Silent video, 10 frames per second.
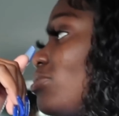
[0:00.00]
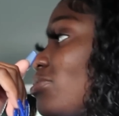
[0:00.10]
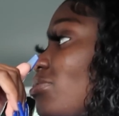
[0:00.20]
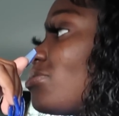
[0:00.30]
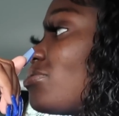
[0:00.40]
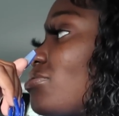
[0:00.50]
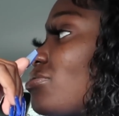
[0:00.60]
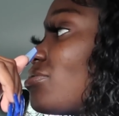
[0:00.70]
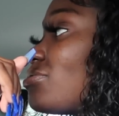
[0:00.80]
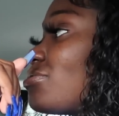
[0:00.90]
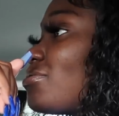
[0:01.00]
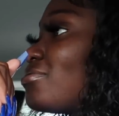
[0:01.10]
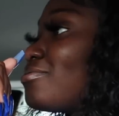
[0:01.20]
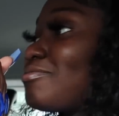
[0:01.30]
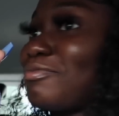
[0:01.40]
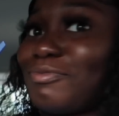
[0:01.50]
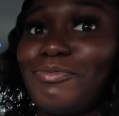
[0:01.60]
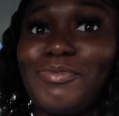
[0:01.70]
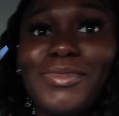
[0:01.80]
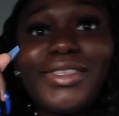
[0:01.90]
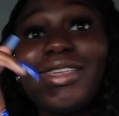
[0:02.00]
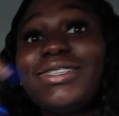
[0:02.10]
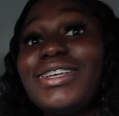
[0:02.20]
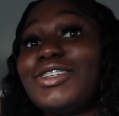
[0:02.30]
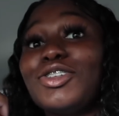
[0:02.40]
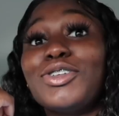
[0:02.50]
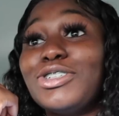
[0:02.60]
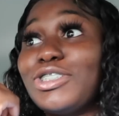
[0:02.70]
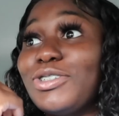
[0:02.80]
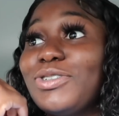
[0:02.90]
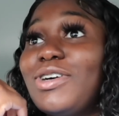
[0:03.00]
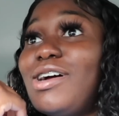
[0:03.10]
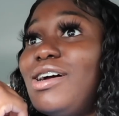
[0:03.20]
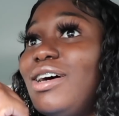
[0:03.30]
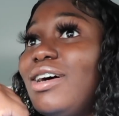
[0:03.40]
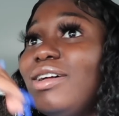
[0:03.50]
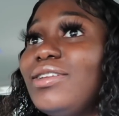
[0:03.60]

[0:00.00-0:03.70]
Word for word: with a nigga like you. But I this really fuck with you. I